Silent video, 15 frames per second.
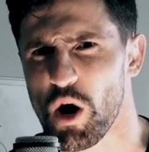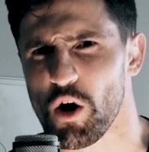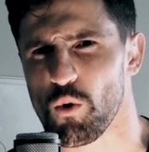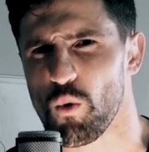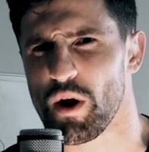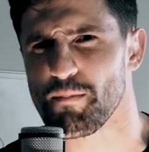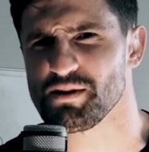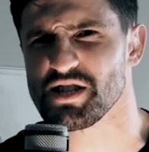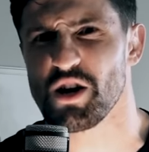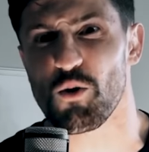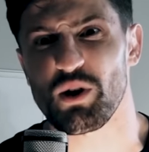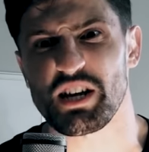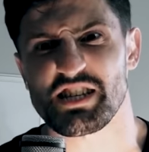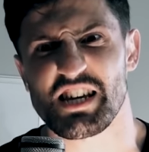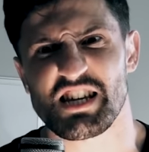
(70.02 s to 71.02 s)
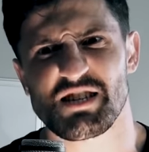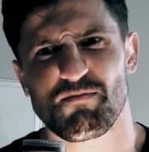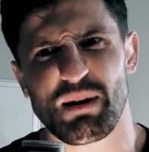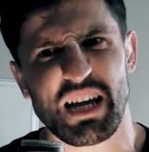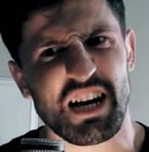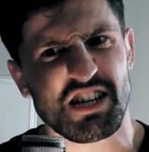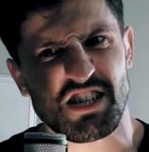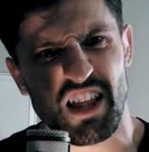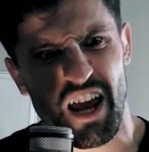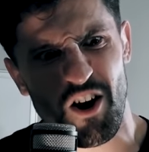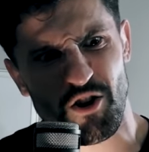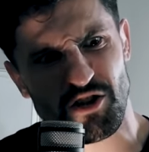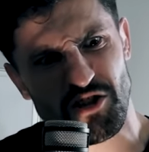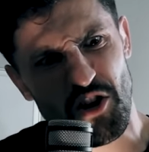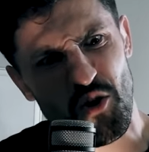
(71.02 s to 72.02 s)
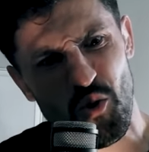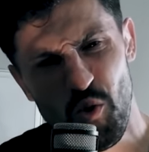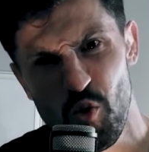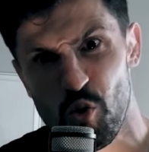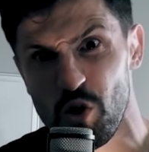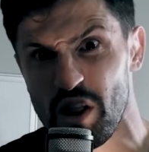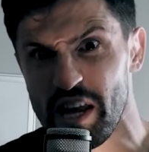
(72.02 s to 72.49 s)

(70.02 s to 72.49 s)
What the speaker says: wire whips don't exist because they are too